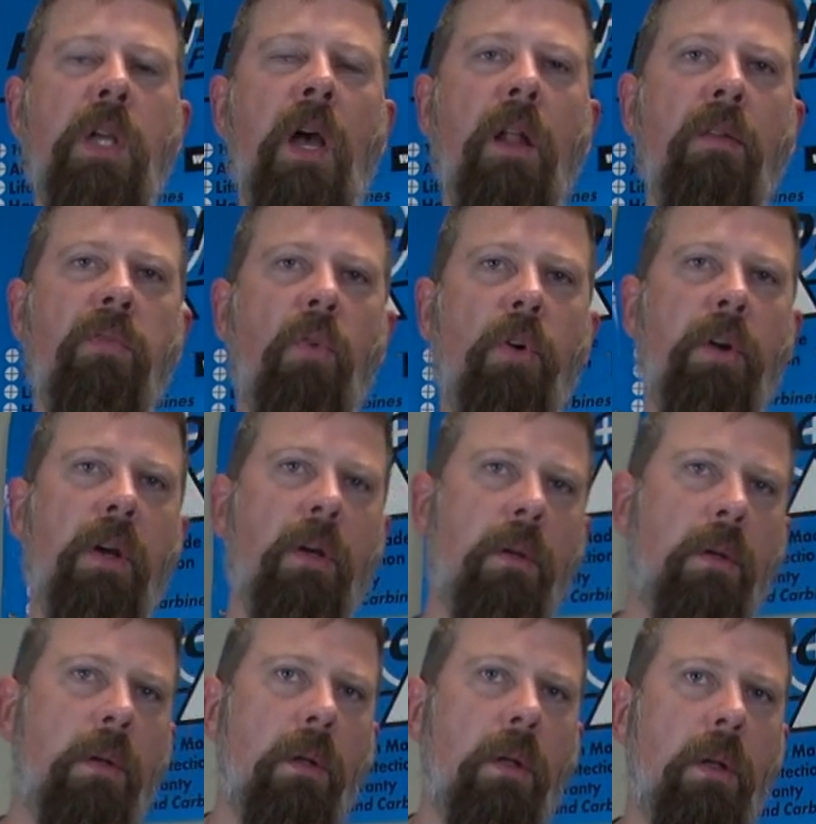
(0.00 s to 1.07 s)
California.
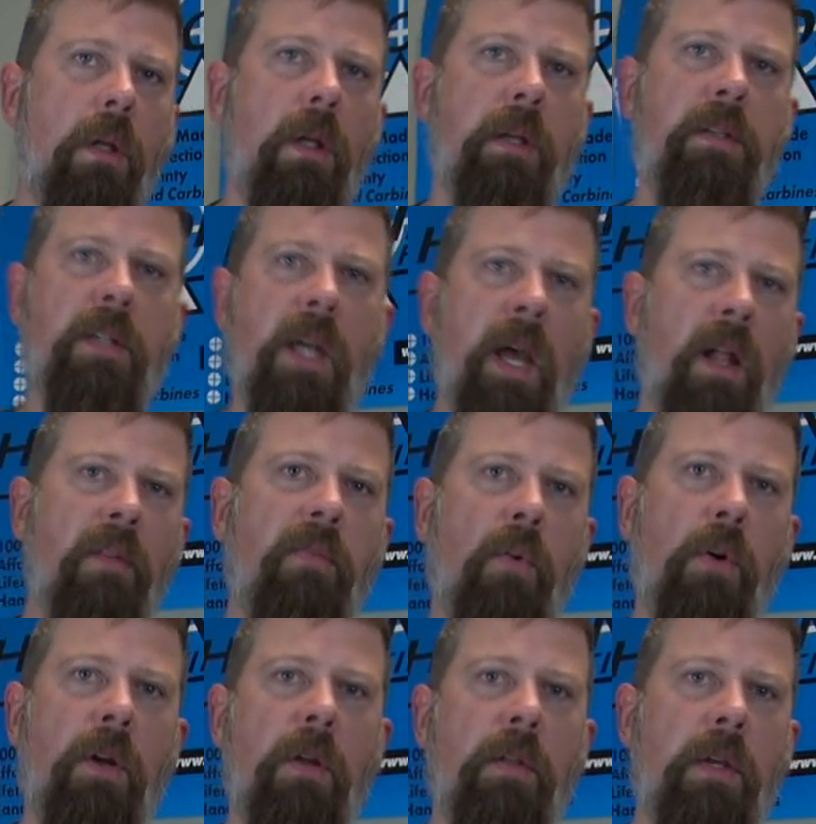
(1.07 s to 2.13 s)
It's the
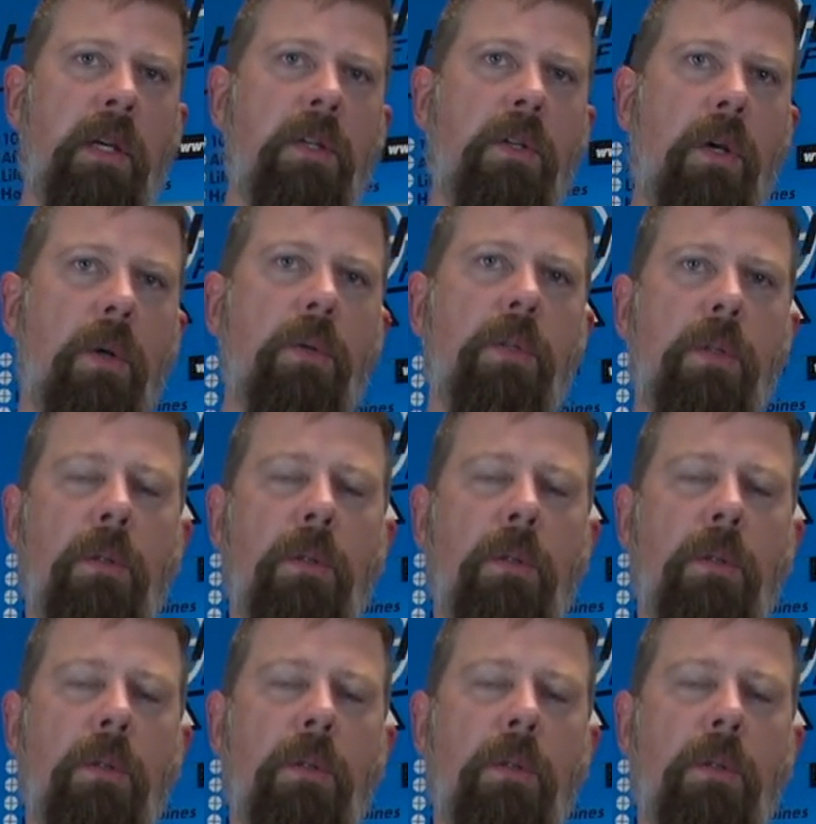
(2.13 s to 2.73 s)
California of the East Coast.